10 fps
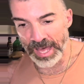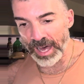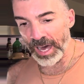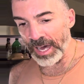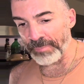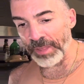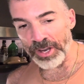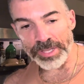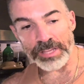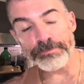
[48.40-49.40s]
Not
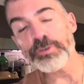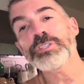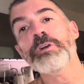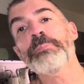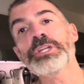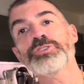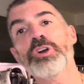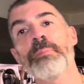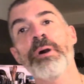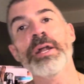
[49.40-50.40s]
only the foods that we put into
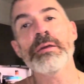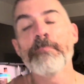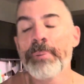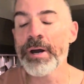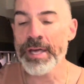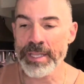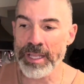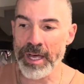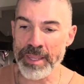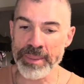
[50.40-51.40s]
our body, but
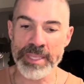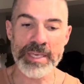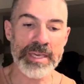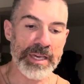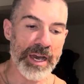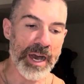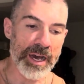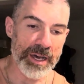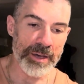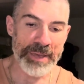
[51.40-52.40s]
the
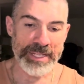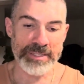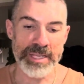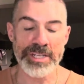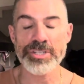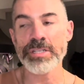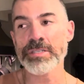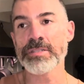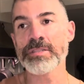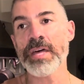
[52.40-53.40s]

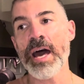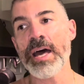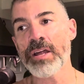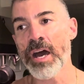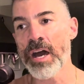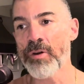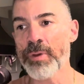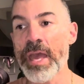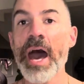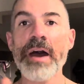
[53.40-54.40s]
intentions that
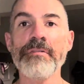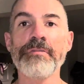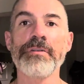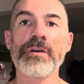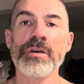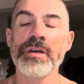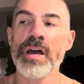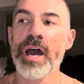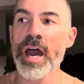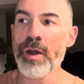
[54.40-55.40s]
we have
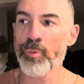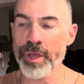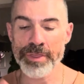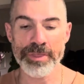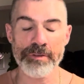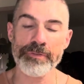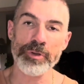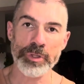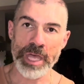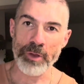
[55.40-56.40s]
with the
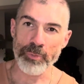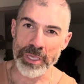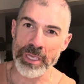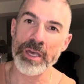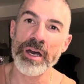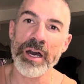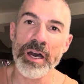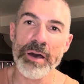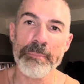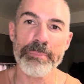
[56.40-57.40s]
food that we
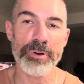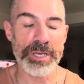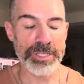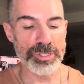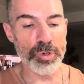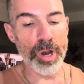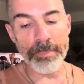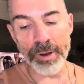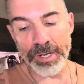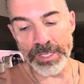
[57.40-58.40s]
put into our
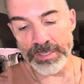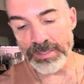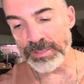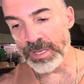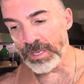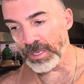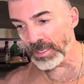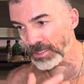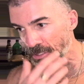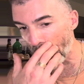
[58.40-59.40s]
bodies.
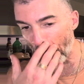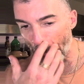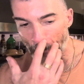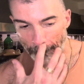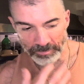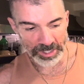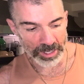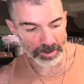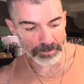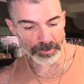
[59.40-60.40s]
So,
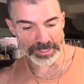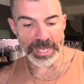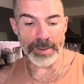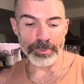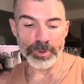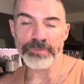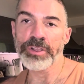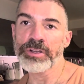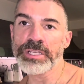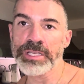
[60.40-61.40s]
for example, if
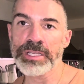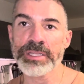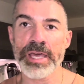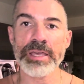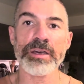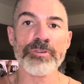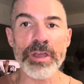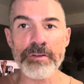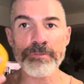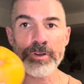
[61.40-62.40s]
you're eating like a
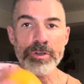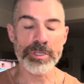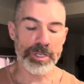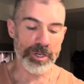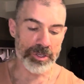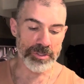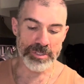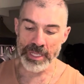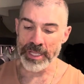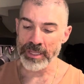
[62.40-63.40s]
grapefruit, you
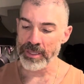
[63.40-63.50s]
say like,